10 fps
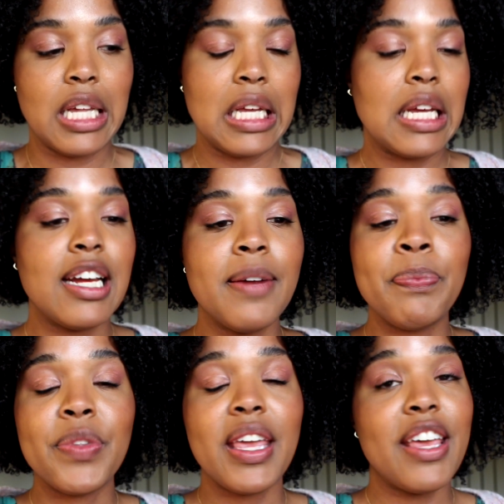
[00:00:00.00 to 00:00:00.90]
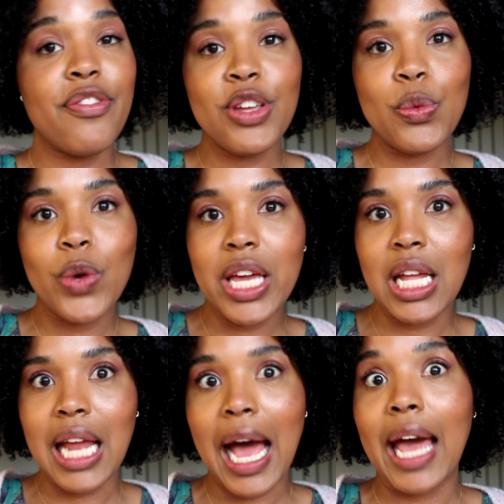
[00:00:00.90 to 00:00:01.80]
Like, if and
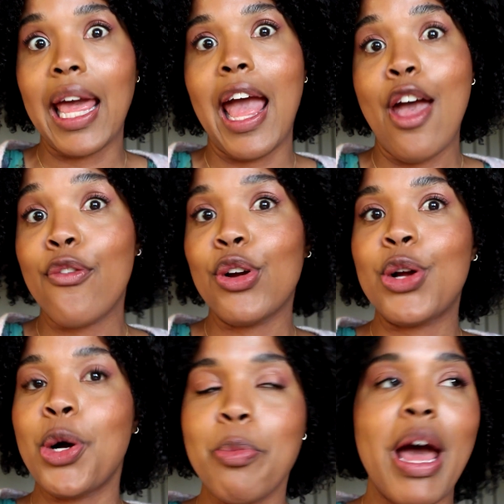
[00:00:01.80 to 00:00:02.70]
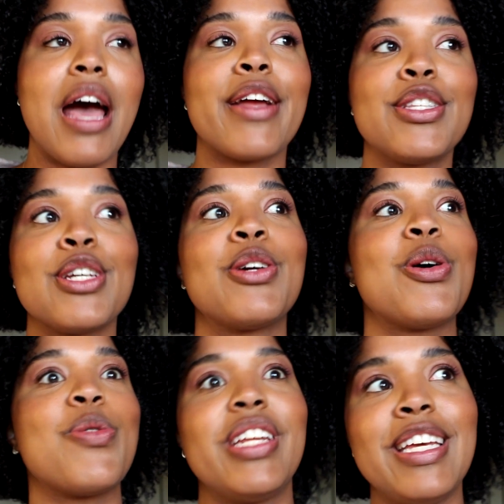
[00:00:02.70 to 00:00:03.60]
when I ever go back to
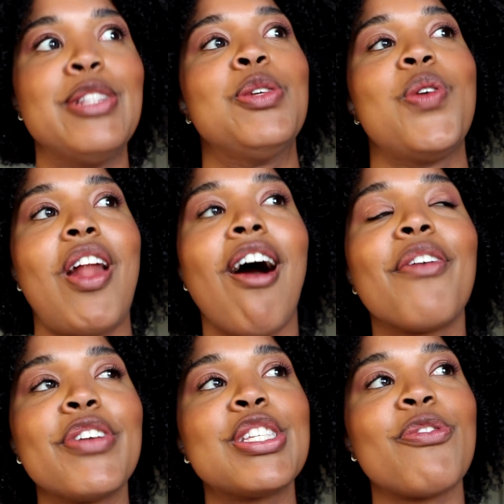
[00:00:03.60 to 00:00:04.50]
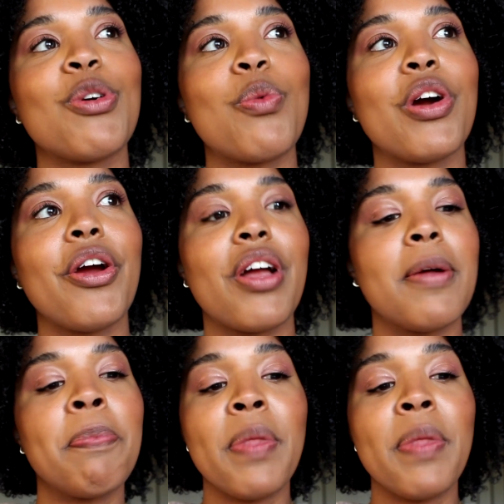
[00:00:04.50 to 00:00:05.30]
going into an office for work,